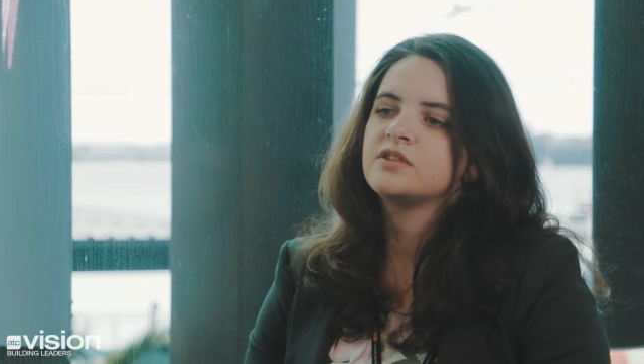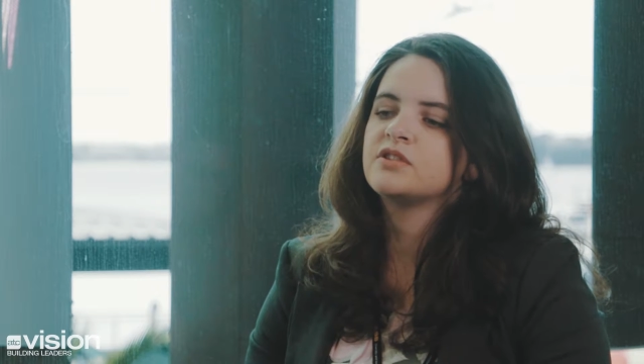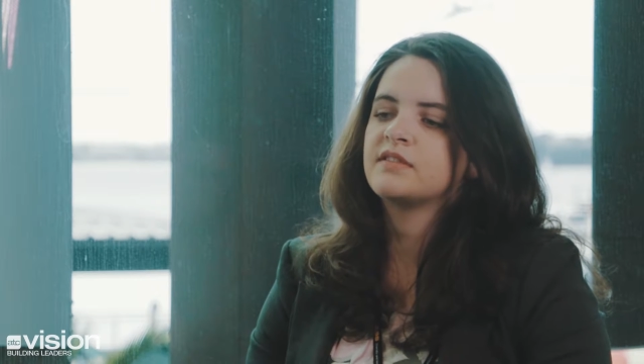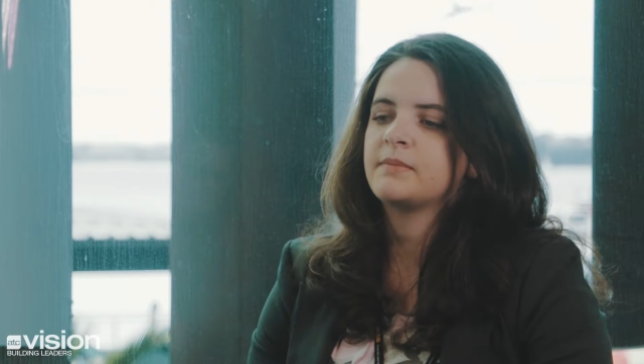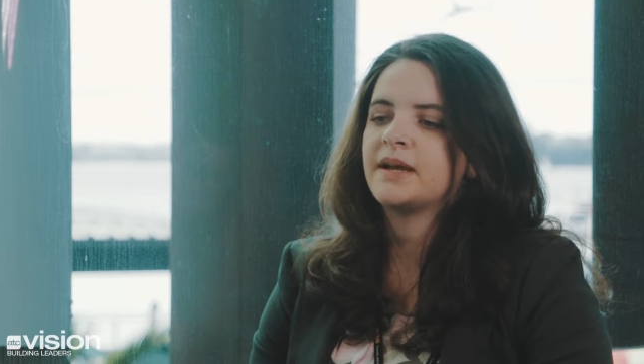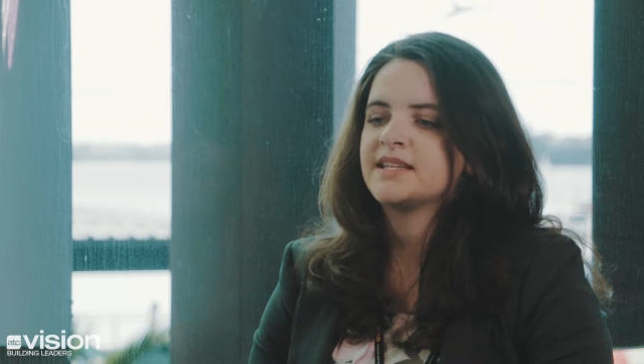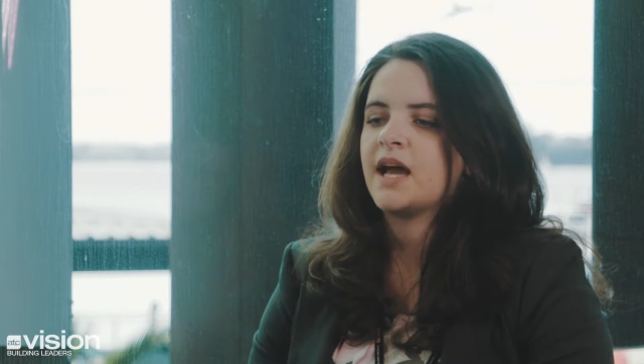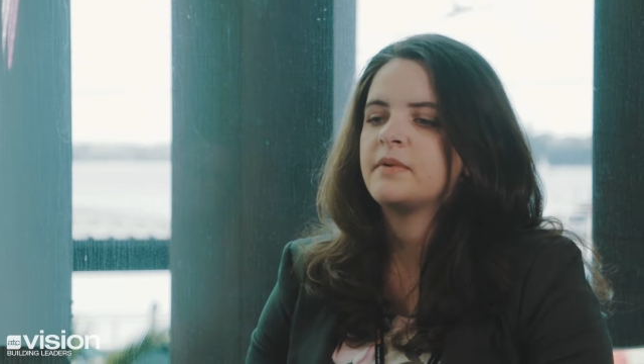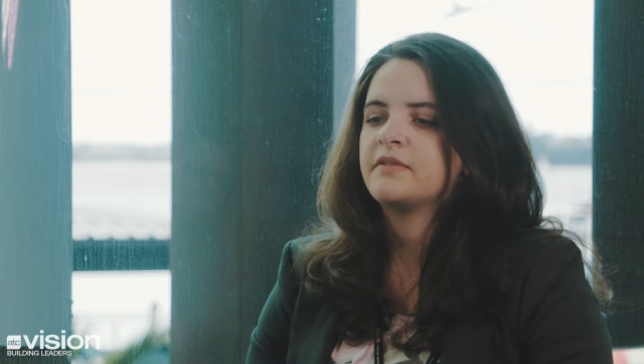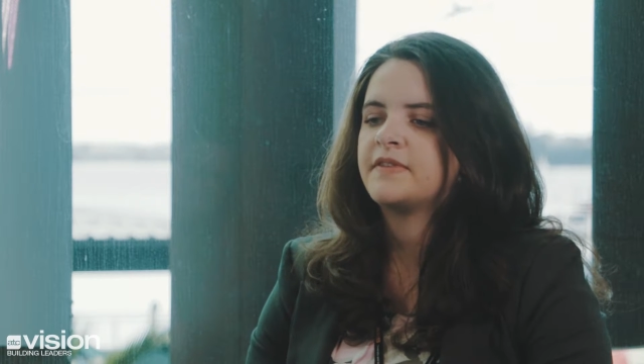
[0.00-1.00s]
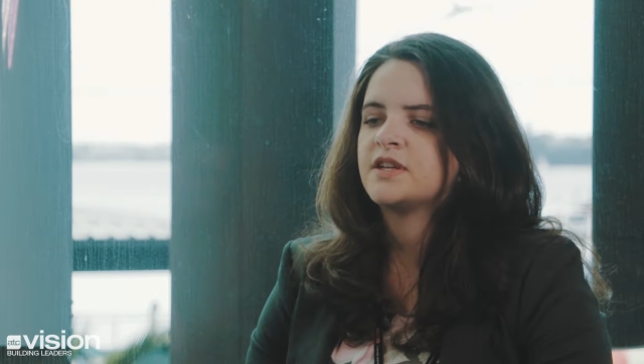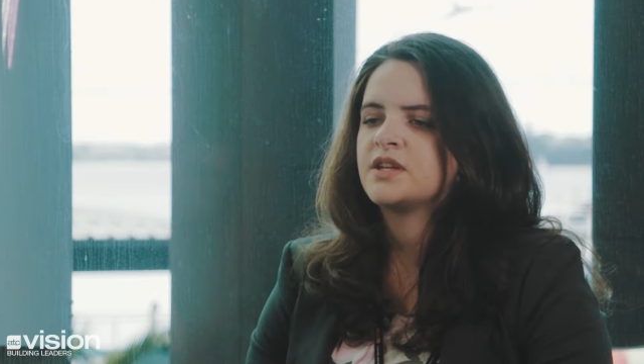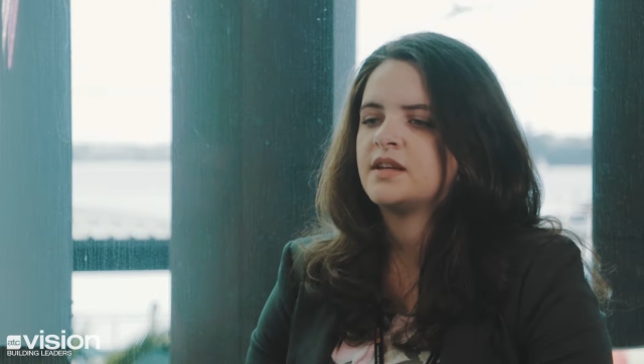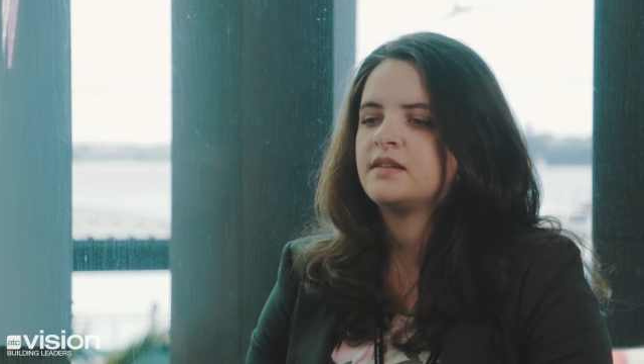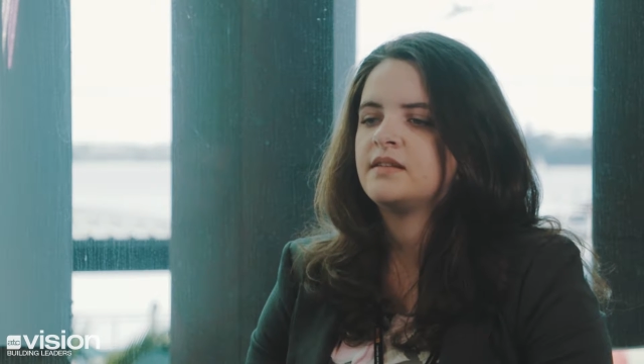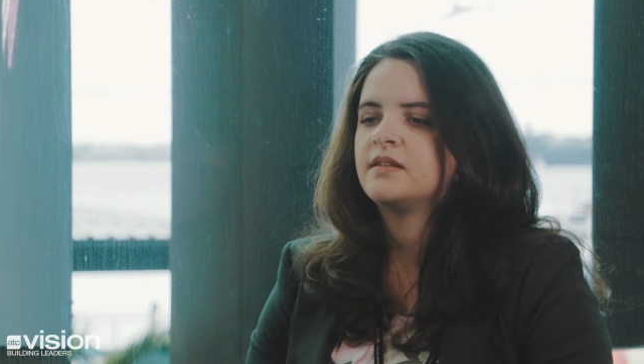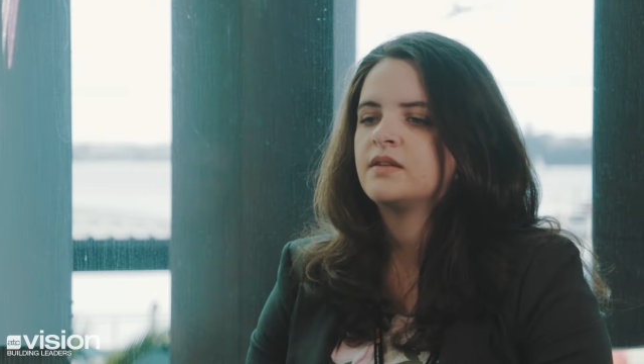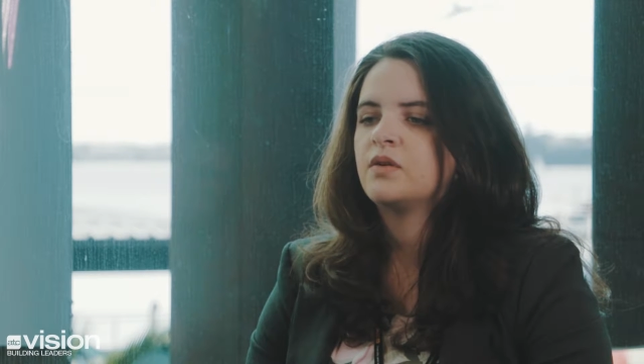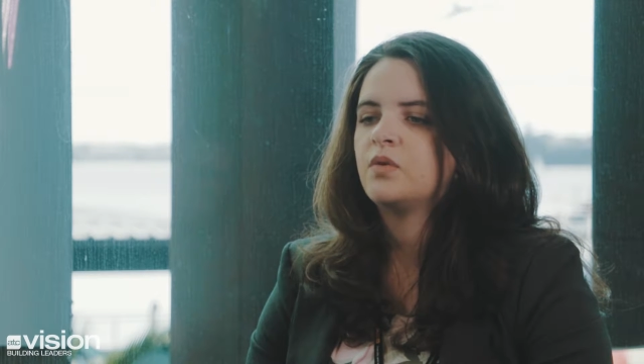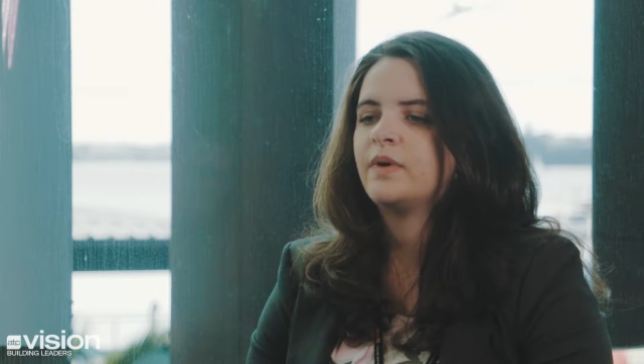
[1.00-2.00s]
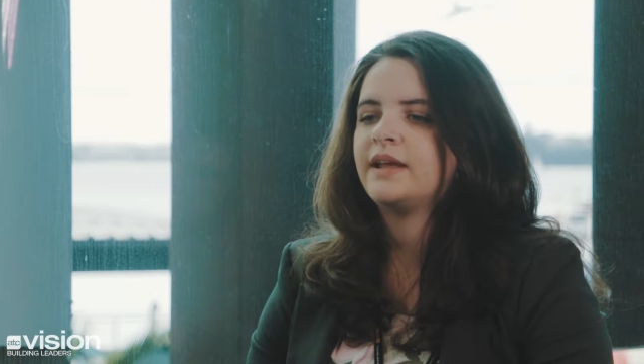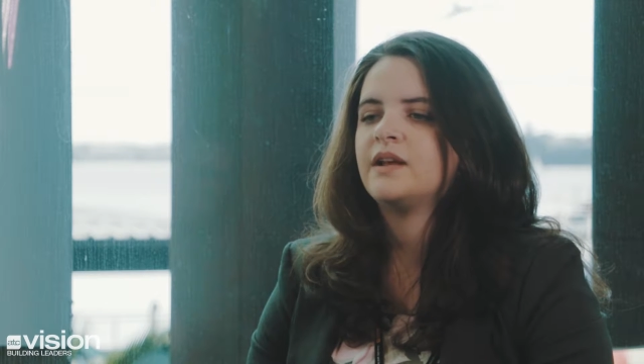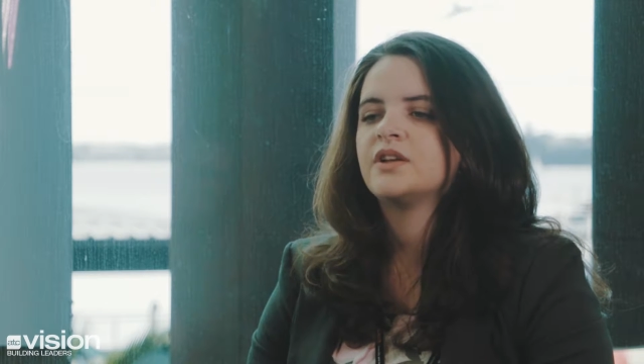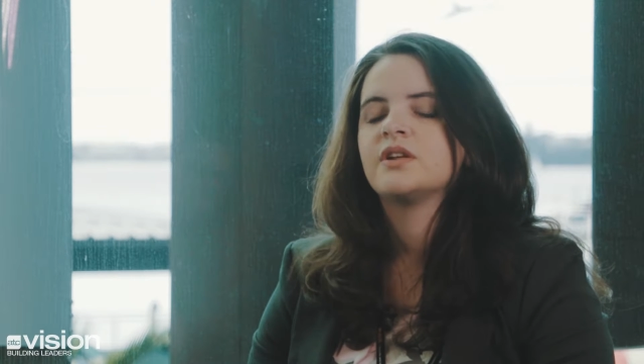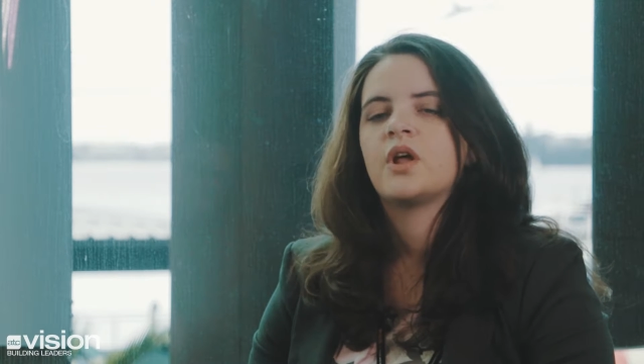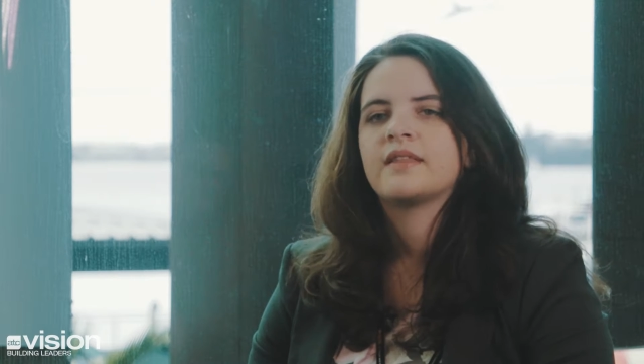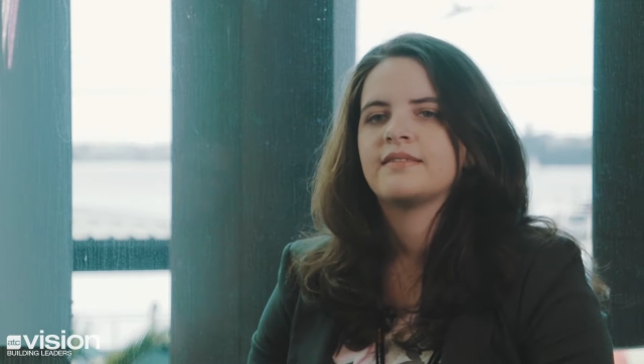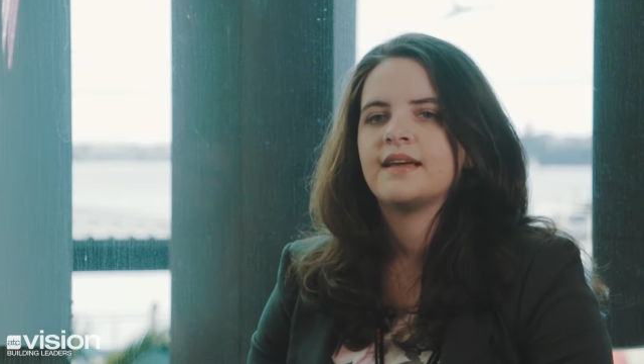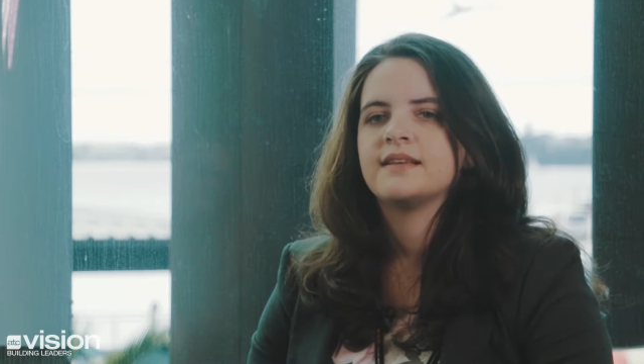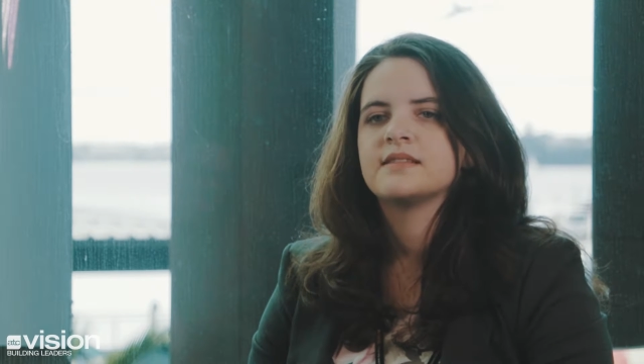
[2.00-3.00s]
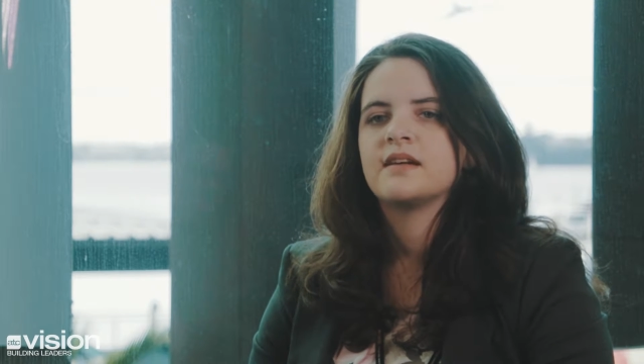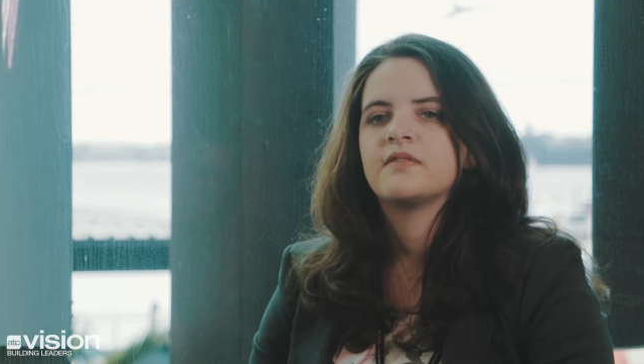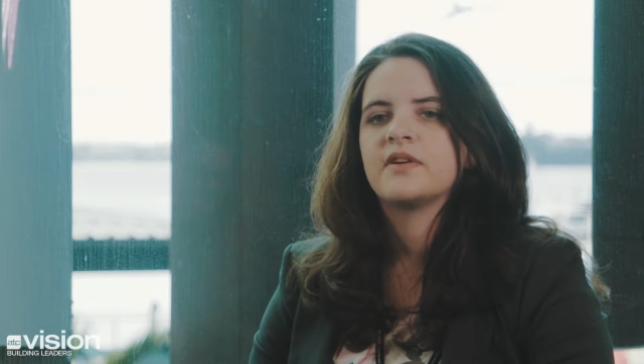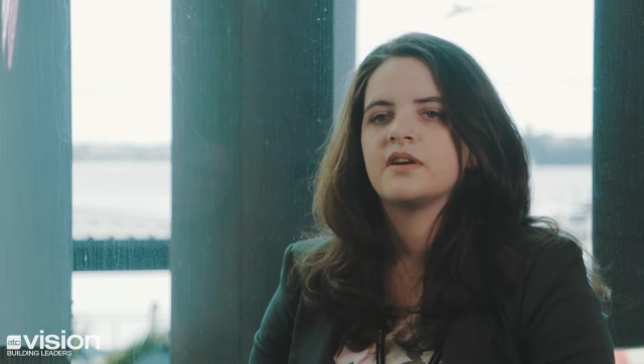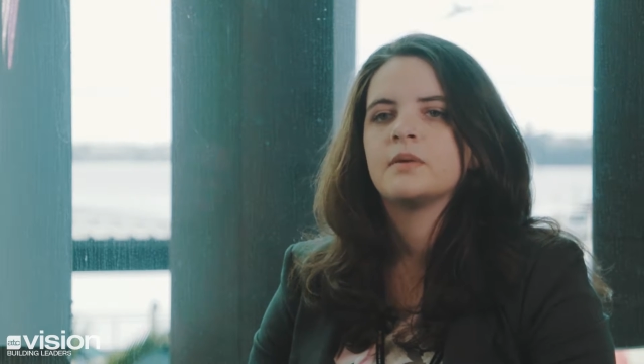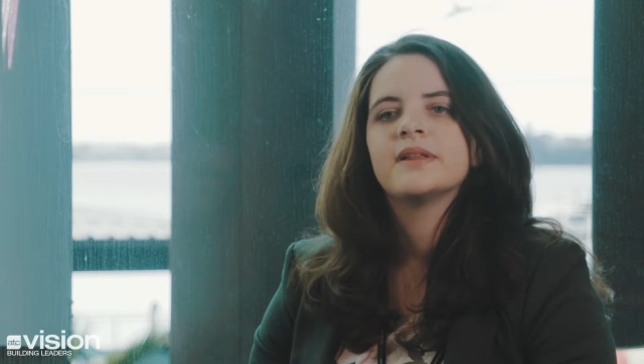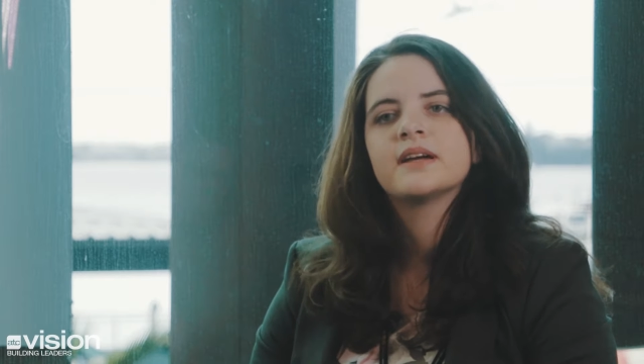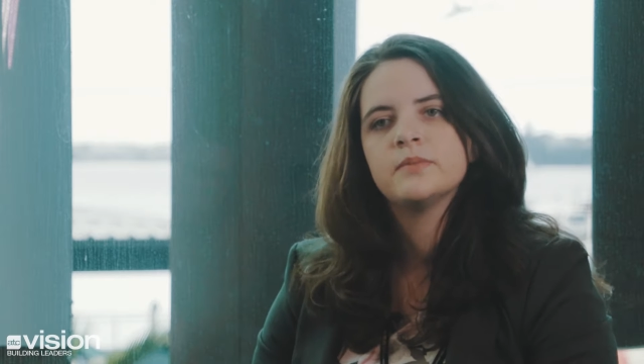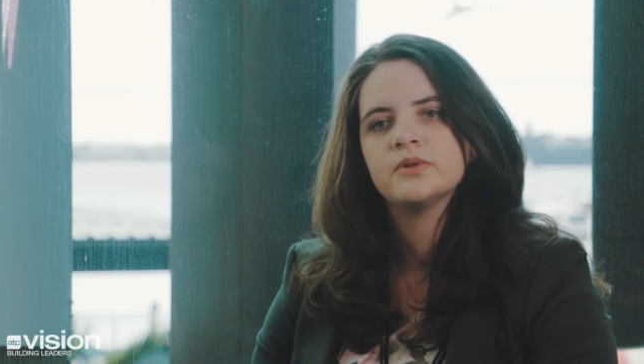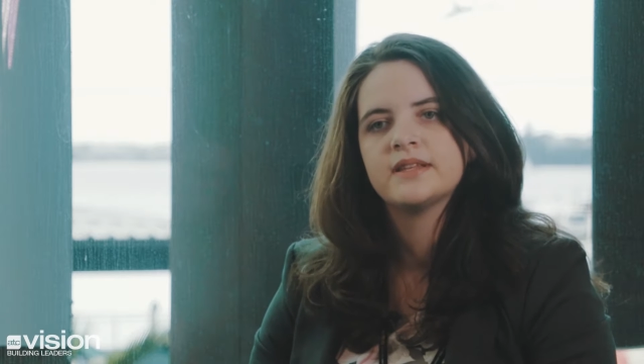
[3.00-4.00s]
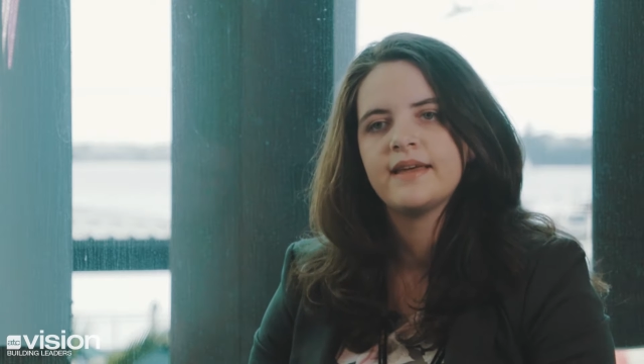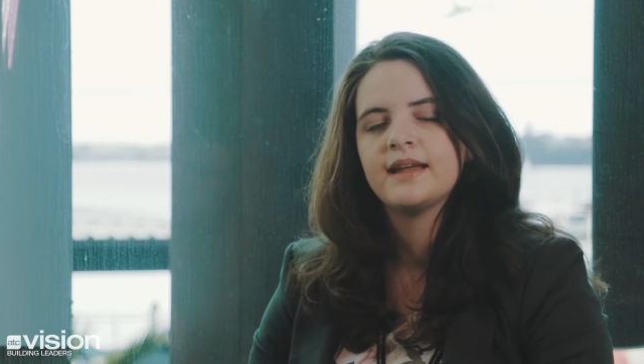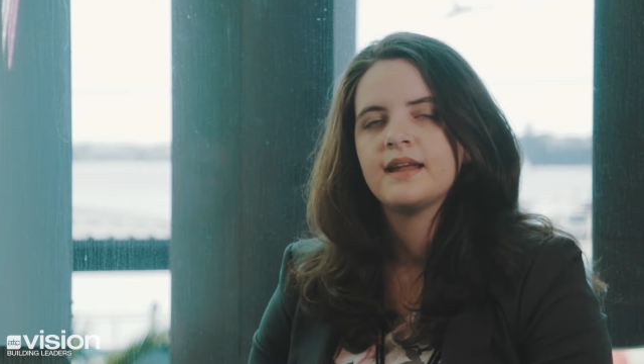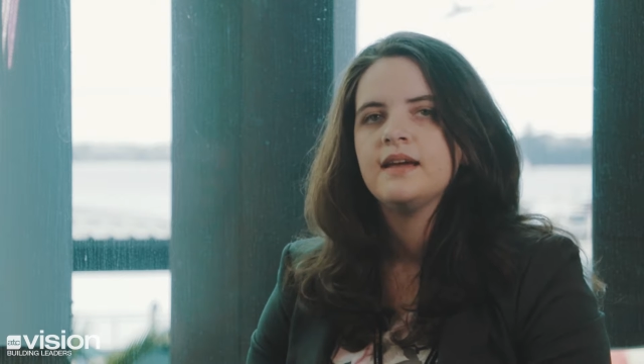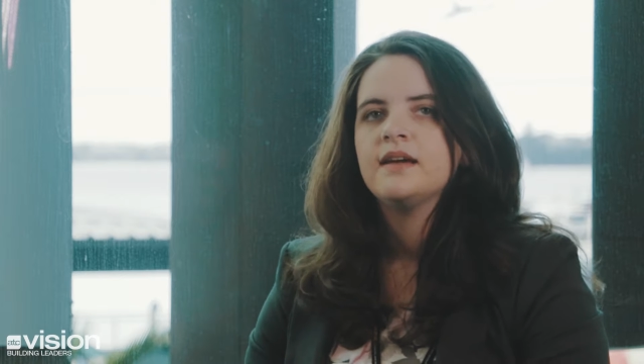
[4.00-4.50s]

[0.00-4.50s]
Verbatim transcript: during my time at Vision we learnt a lot of things that are very applicable to that.